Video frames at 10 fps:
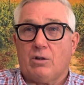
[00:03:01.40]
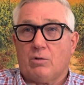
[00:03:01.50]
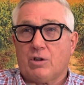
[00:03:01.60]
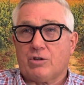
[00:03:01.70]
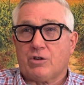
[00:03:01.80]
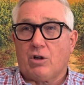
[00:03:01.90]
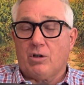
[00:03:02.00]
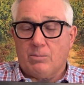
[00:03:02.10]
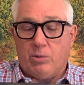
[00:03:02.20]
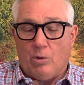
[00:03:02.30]
know, our
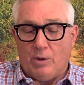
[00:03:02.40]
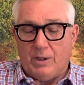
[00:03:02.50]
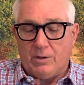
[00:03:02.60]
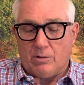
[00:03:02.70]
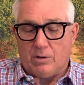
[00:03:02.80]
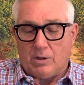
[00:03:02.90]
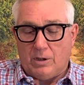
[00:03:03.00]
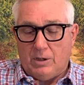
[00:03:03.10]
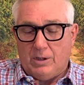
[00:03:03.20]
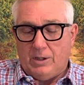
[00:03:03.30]
starting point or
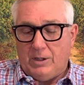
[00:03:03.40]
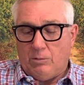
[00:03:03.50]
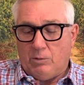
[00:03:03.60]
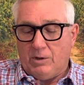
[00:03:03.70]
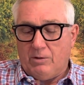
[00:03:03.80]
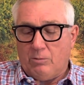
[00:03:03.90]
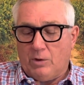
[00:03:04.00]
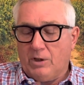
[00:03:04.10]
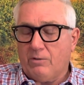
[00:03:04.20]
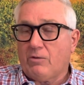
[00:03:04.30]
one,
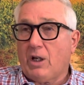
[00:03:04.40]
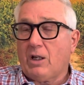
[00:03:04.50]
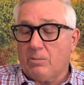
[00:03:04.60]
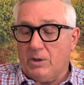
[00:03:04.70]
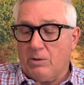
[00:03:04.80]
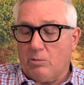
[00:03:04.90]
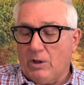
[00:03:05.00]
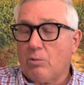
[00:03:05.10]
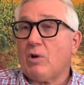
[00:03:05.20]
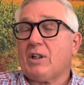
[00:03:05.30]
one environment.
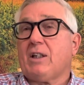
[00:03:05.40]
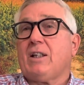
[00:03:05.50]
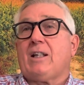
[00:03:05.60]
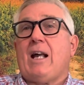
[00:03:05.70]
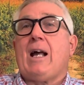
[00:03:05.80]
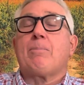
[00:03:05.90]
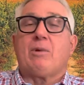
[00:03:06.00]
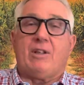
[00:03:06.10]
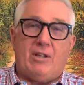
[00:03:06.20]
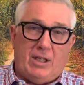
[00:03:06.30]
Well, what can
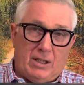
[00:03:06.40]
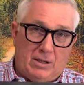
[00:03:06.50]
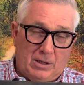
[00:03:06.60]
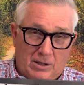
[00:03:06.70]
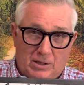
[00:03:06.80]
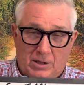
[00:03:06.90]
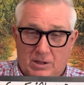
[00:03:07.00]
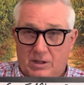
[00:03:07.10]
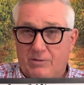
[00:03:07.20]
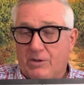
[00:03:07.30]
happen then
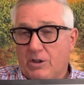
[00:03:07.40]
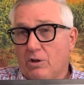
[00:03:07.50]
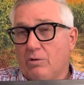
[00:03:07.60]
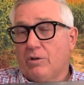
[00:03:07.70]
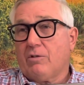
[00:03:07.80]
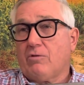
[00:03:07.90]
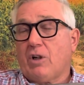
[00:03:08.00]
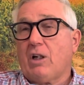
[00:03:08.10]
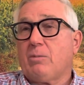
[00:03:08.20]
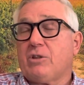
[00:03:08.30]
if you go into
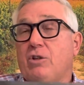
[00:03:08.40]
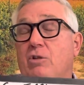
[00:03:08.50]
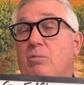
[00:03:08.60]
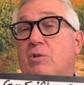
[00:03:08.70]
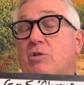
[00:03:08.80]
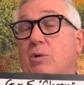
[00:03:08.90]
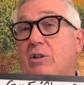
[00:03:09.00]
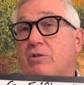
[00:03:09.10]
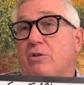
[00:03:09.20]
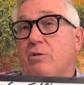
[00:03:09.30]
environment 2
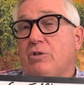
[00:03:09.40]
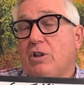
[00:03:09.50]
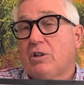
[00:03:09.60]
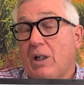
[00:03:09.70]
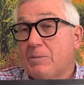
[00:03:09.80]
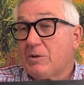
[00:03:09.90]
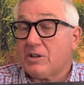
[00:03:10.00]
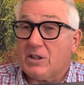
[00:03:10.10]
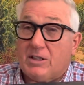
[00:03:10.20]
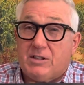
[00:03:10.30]
between those two genotypes?
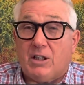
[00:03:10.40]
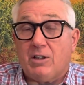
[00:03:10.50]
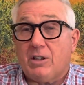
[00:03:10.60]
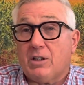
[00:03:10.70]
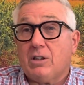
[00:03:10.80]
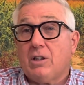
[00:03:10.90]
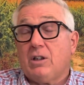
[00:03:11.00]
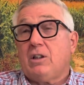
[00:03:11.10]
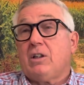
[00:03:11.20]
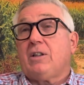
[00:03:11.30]
Because I can tell you,
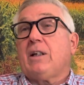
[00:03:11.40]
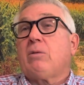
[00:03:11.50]
they